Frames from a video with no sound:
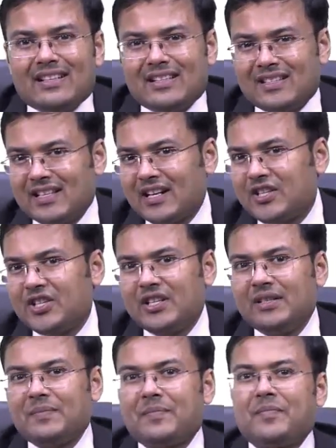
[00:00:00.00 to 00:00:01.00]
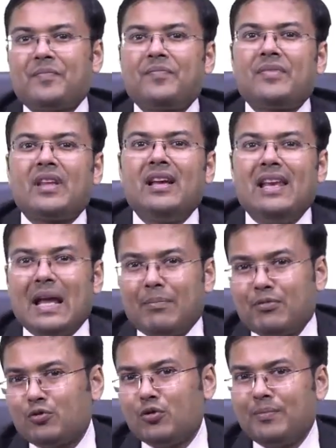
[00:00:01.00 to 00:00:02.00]
suction,
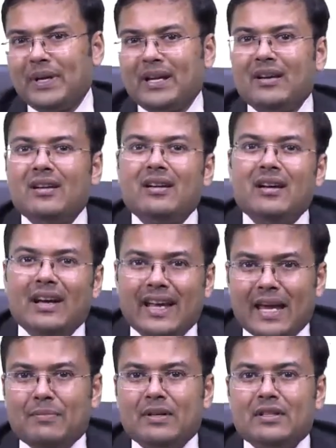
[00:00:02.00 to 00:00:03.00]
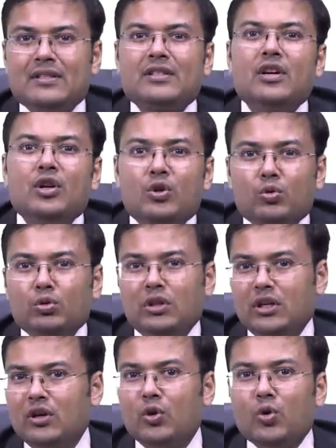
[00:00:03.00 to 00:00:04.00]
laparoscopic cables to
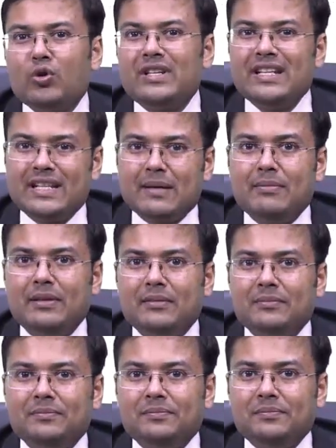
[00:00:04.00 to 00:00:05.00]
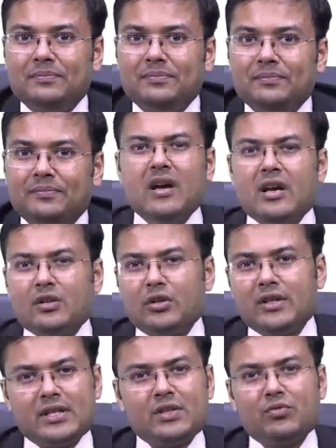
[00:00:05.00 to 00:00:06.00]
the OT table. So
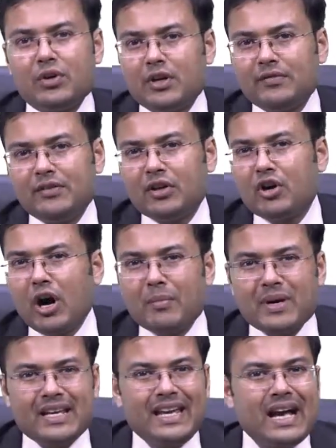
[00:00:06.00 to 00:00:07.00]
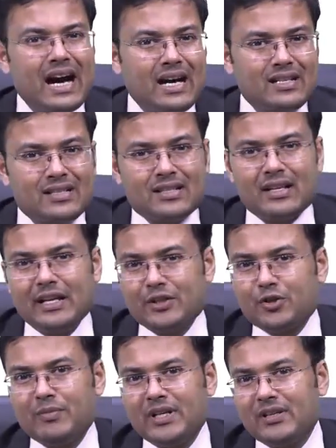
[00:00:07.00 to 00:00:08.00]
this is one of the commonly asked
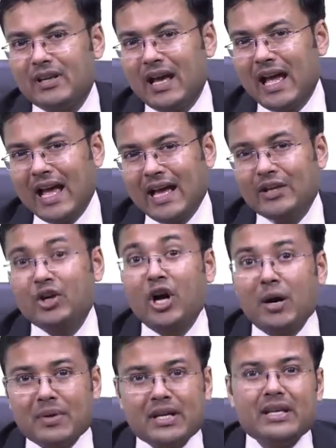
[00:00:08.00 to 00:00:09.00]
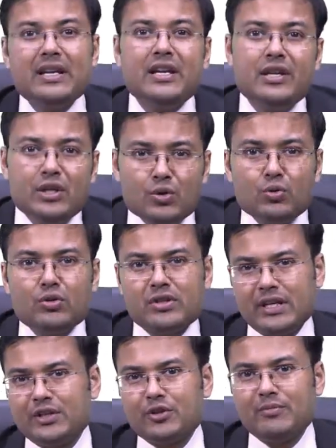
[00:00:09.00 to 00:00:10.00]
instrument and commonly used
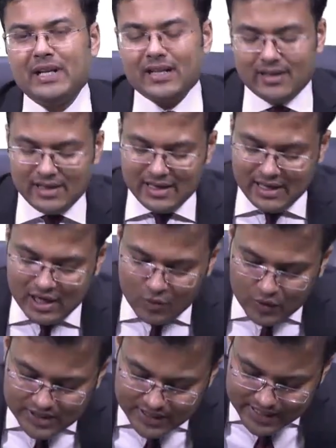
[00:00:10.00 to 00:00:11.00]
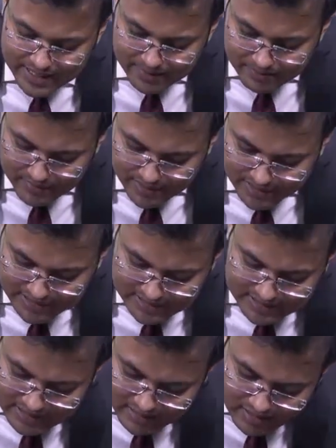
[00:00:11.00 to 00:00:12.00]
instrument. What's the name? It's
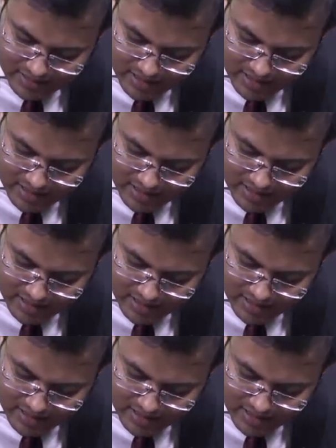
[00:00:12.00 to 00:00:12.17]
the